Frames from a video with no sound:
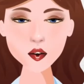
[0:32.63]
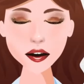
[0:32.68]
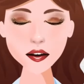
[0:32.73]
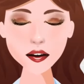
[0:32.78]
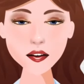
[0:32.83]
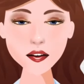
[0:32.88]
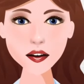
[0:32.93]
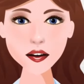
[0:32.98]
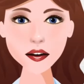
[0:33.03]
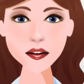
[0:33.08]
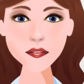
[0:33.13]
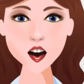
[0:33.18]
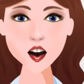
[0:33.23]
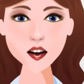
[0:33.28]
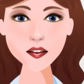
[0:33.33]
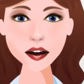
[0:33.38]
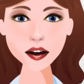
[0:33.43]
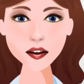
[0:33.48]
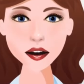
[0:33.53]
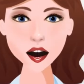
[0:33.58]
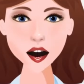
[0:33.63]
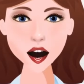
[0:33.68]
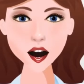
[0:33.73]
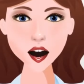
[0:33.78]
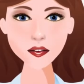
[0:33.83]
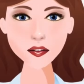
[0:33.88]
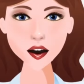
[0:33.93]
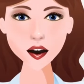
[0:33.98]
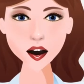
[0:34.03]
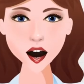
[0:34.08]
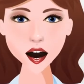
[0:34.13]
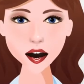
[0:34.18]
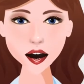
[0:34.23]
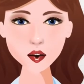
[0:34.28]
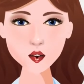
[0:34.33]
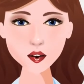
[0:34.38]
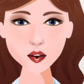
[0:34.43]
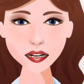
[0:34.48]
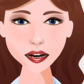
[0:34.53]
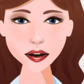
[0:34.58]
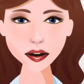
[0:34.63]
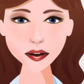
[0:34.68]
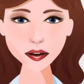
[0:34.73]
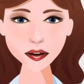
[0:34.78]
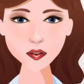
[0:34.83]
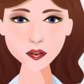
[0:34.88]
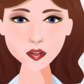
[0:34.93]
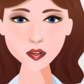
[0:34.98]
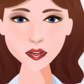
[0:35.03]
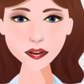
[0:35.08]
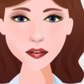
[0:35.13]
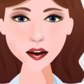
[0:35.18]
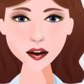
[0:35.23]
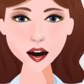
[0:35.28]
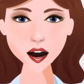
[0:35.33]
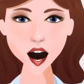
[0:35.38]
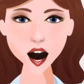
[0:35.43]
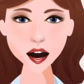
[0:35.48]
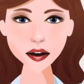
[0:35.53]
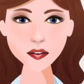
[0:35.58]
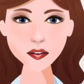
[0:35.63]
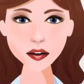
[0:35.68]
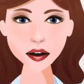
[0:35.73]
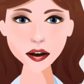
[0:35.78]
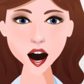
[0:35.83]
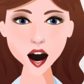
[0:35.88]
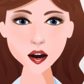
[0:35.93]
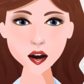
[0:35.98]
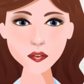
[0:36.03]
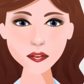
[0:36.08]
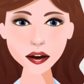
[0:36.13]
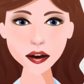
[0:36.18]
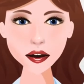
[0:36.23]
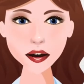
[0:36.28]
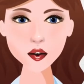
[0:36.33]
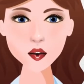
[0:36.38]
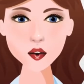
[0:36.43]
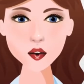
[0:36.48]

Securities and Exchange Commission, SEC, of the fraud,